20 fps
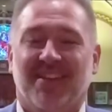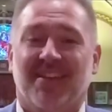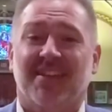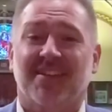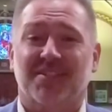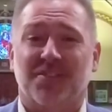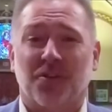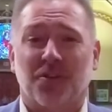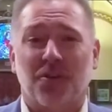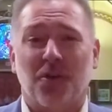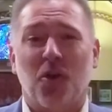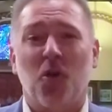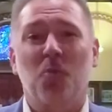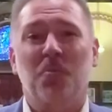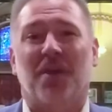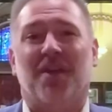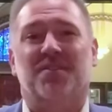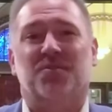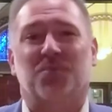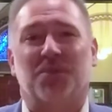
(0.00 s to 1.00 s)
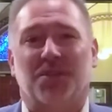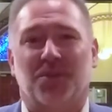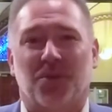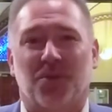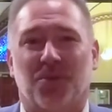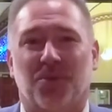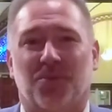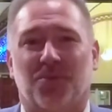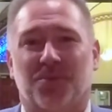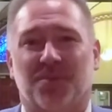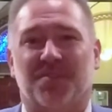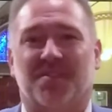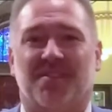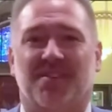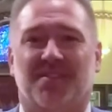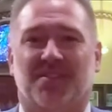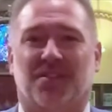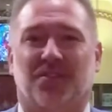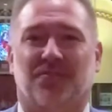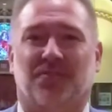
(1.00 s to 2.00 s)
It's our hope as we go through the
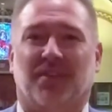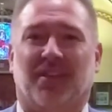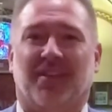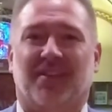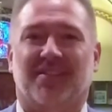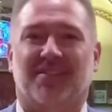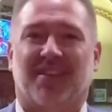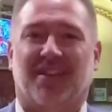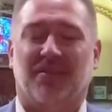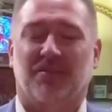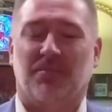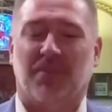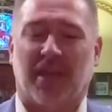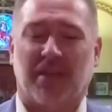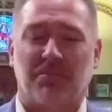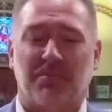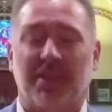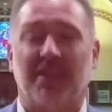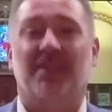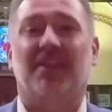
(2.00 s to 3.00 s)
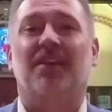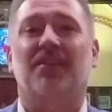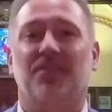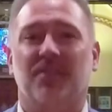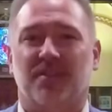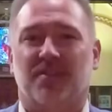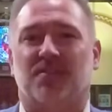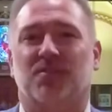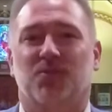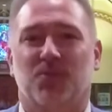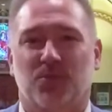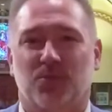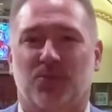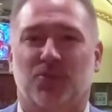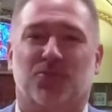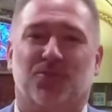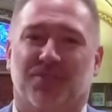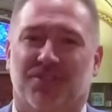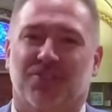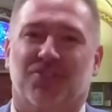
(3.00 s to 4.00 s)
season of Lent and begin this new
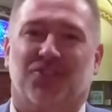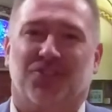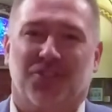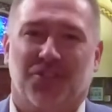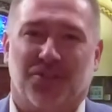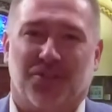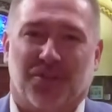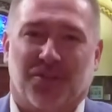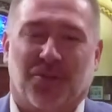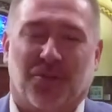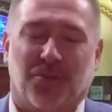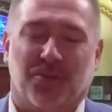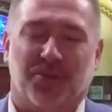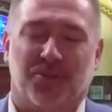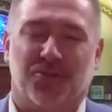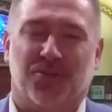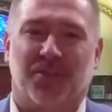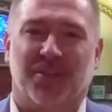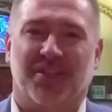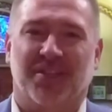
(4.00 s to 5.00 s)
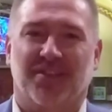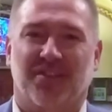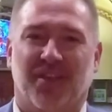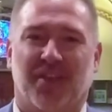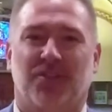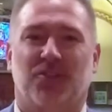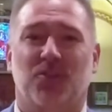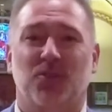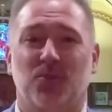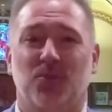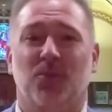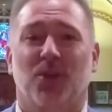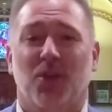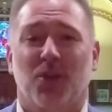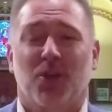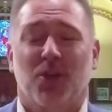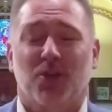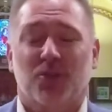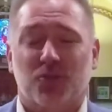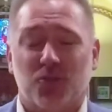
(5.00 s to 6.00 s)
tradition here at Holy Trinity that you
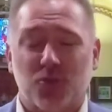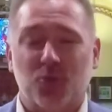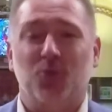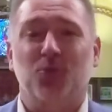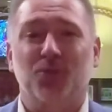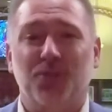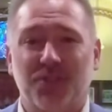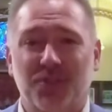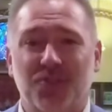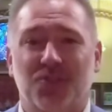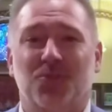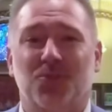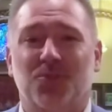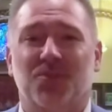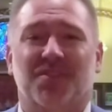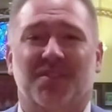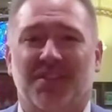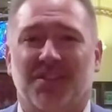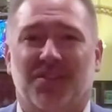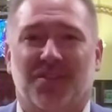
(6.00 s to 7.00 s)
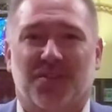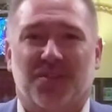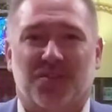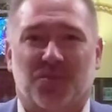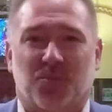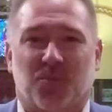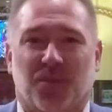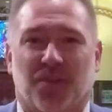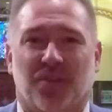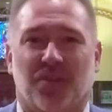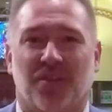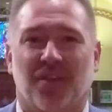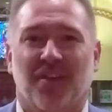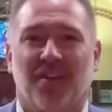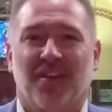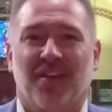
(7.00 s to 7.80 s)
truly do sing these with